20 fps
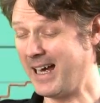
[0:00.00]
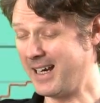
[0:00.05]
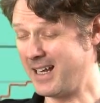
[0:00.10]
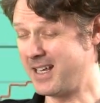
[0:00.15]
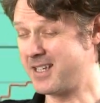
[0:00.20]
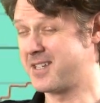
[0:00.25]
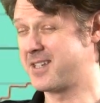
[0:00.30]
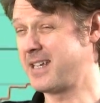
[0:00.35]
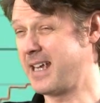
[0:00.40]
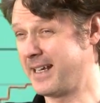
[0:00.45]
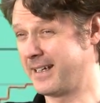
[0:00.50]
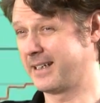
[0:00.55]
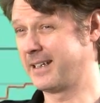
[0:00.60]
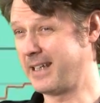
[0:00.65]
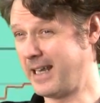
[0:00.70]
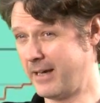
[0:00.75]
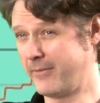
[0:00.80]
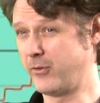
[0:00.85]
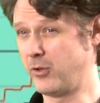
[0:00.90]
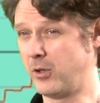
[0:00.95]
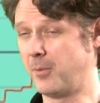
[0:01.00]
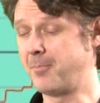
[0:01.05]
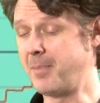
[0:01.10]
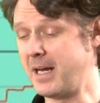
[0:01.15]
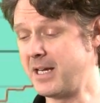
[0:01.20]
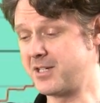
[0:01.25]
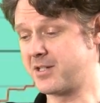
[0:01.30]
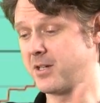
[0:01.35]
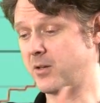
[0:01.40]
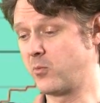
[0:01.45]
at a set level
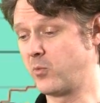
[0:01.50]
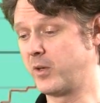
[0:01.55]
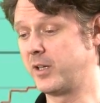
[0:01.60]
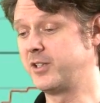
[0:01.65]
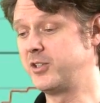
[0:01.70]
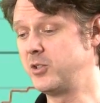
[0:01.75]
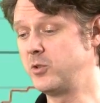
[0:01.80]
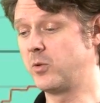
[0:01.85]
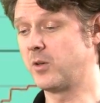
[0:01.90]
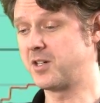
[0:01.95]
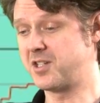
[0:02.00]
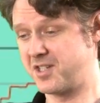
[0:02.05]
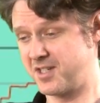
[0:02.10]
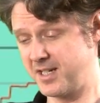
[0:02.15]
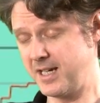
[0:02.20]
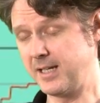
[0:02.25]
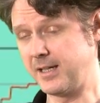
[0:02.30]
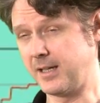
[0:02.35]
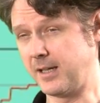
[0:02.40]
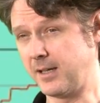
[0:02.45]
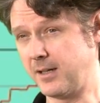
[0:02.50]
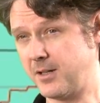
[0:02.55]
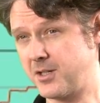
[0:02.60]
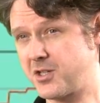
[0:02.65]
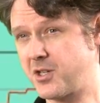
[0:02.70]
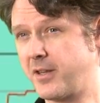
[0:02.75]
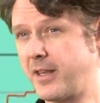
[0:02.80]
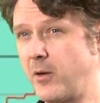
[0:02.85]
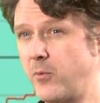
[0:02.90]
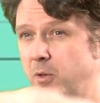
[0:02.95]
based on where you are sitting,
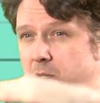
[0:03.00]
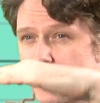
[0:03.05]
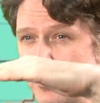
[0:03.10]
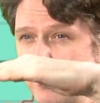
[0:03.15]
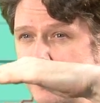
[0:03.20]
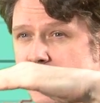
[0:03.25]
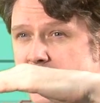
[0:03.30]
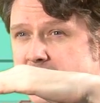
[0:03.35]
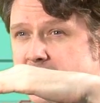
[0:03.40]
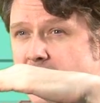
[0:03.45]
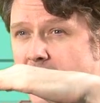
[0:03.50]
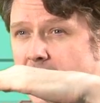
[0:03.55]
so that when you mix